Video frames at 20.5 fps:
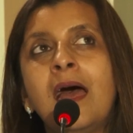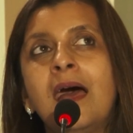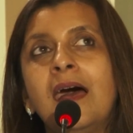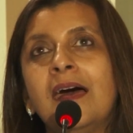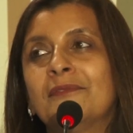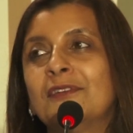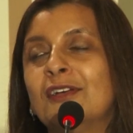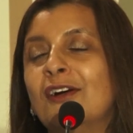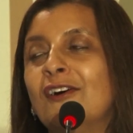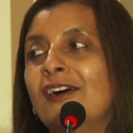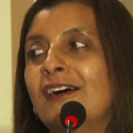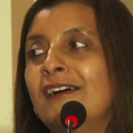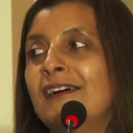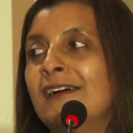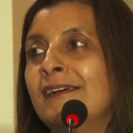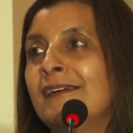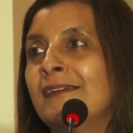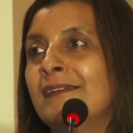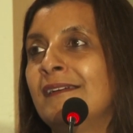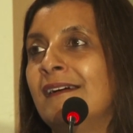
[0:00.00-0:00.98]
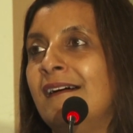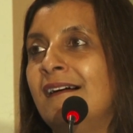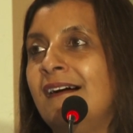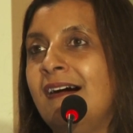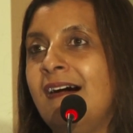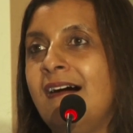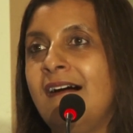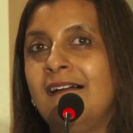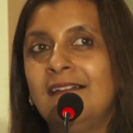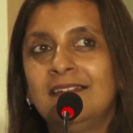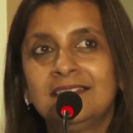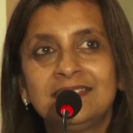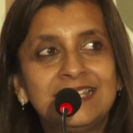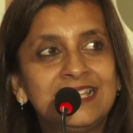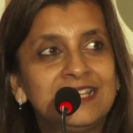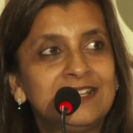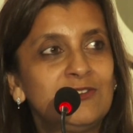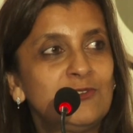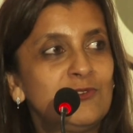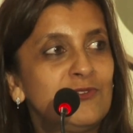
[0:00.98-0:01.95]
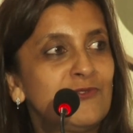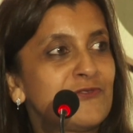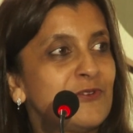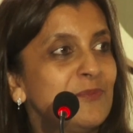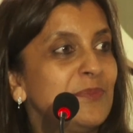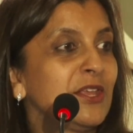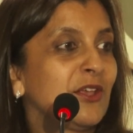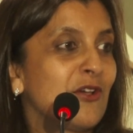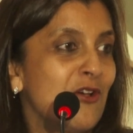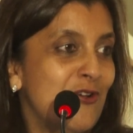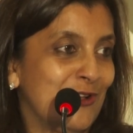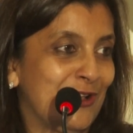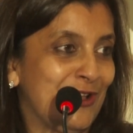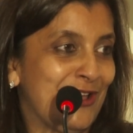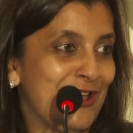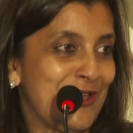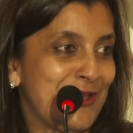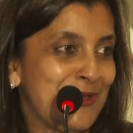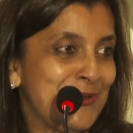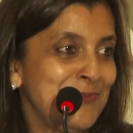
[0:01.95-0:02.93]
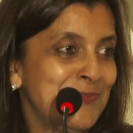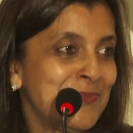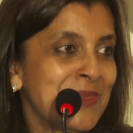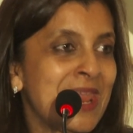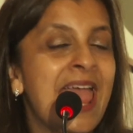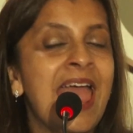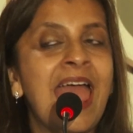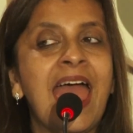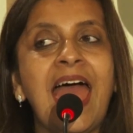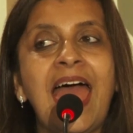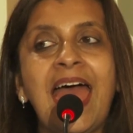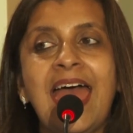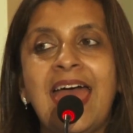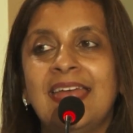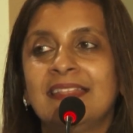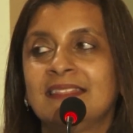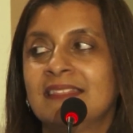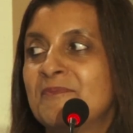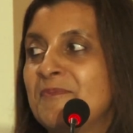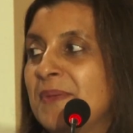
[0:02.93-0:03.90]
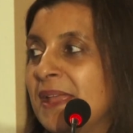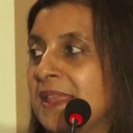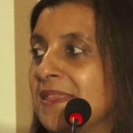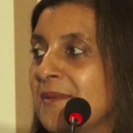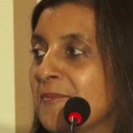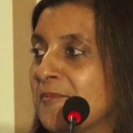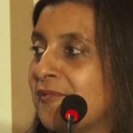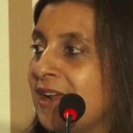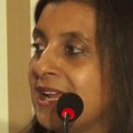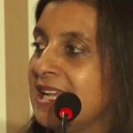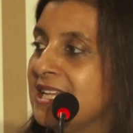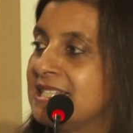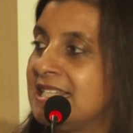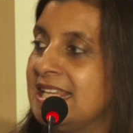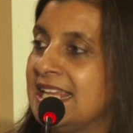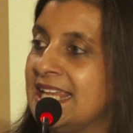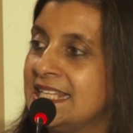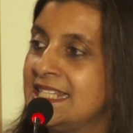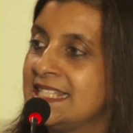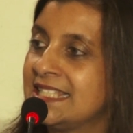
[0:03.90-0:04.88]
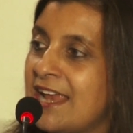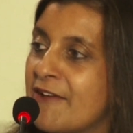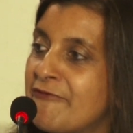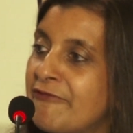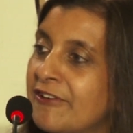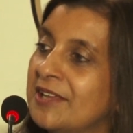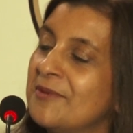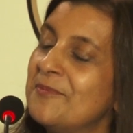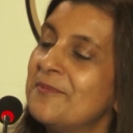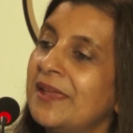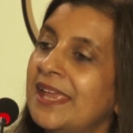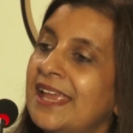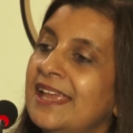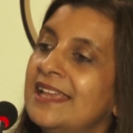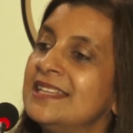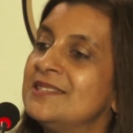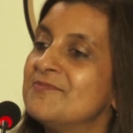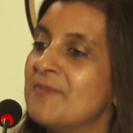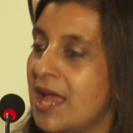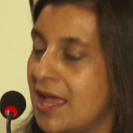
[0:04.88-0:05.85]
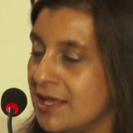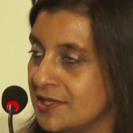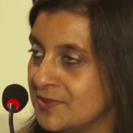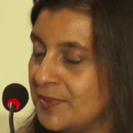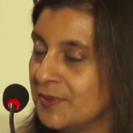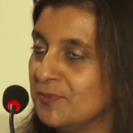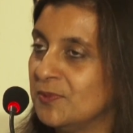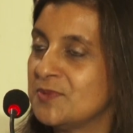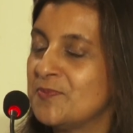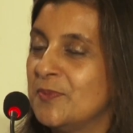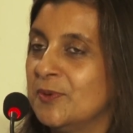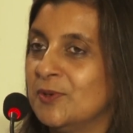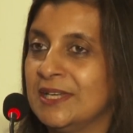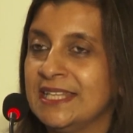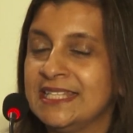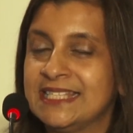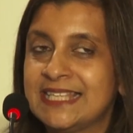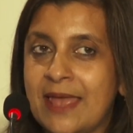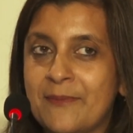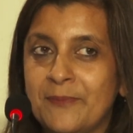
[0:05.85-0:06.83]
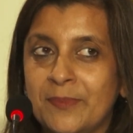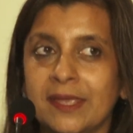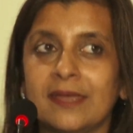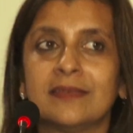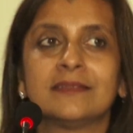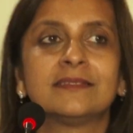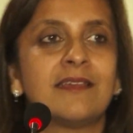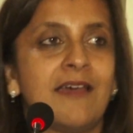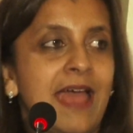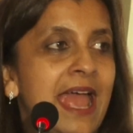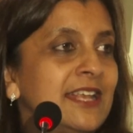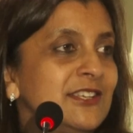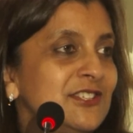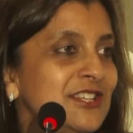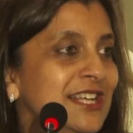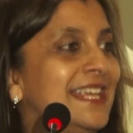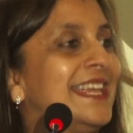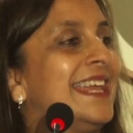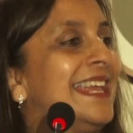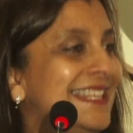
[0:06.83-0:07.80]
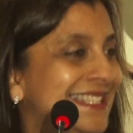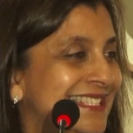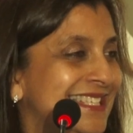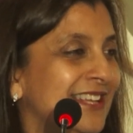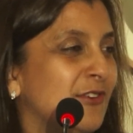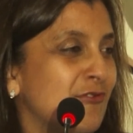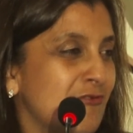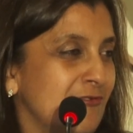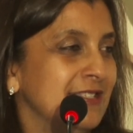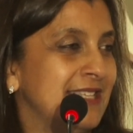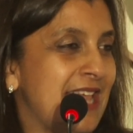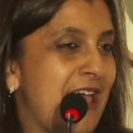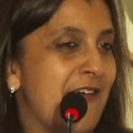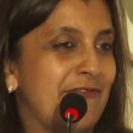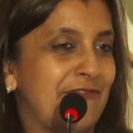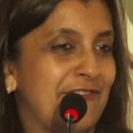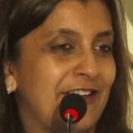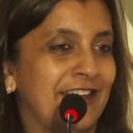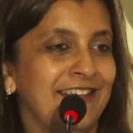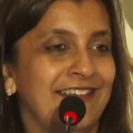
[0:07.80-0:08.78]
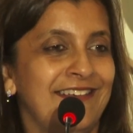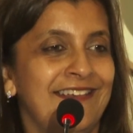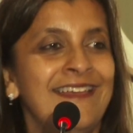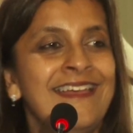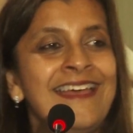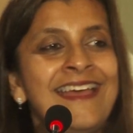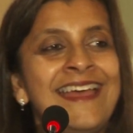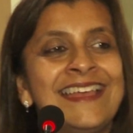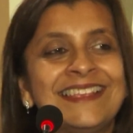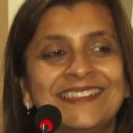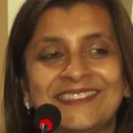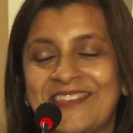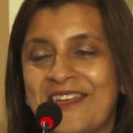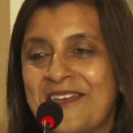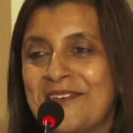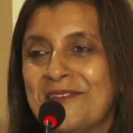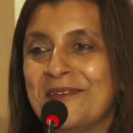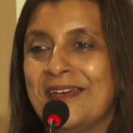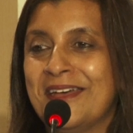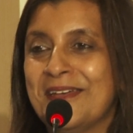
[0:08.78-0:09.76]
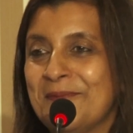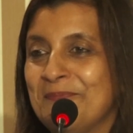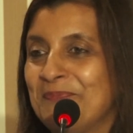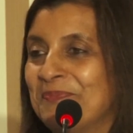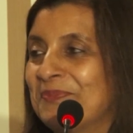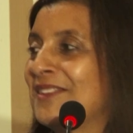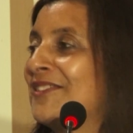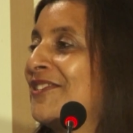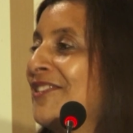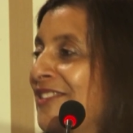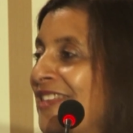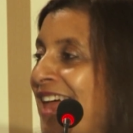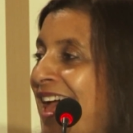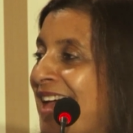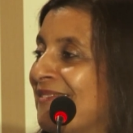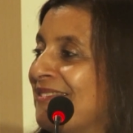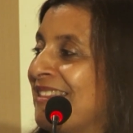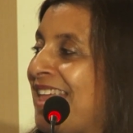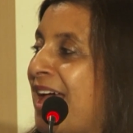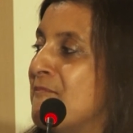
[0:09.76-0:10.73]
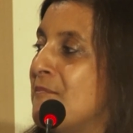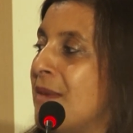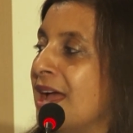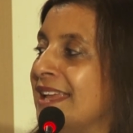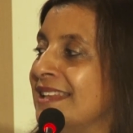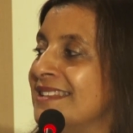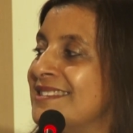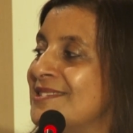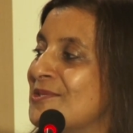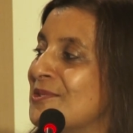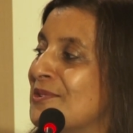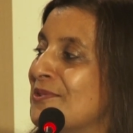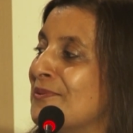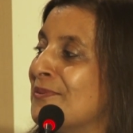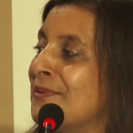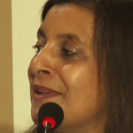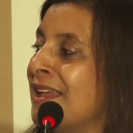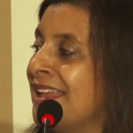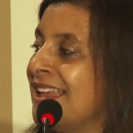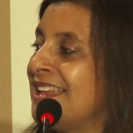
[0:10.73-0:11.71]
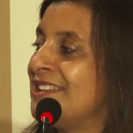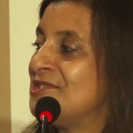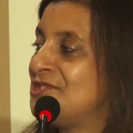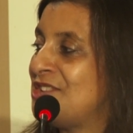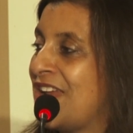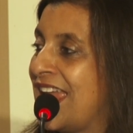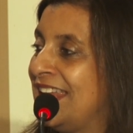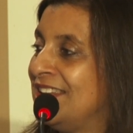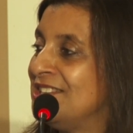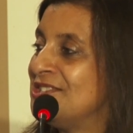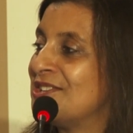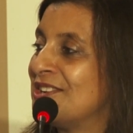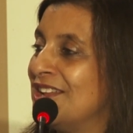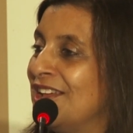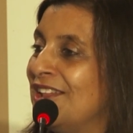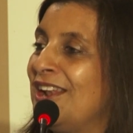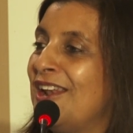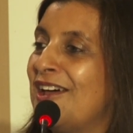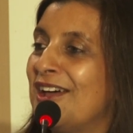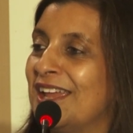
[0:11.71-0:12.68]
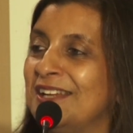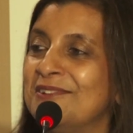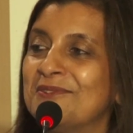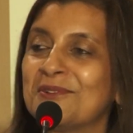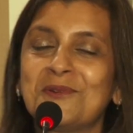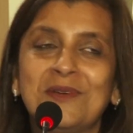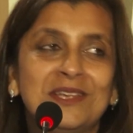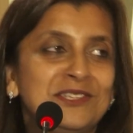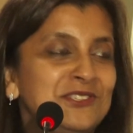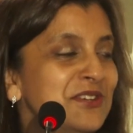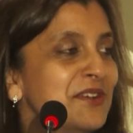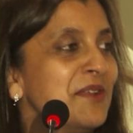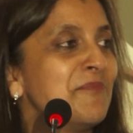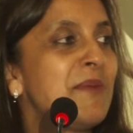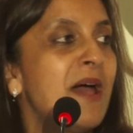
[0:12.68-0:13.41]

I've got an aunt-in-law from the Congo. And the bit that breaks the East African bit is my husband was born in Zambia. So actually it's across Africa. So that might sort of change a line of questioning.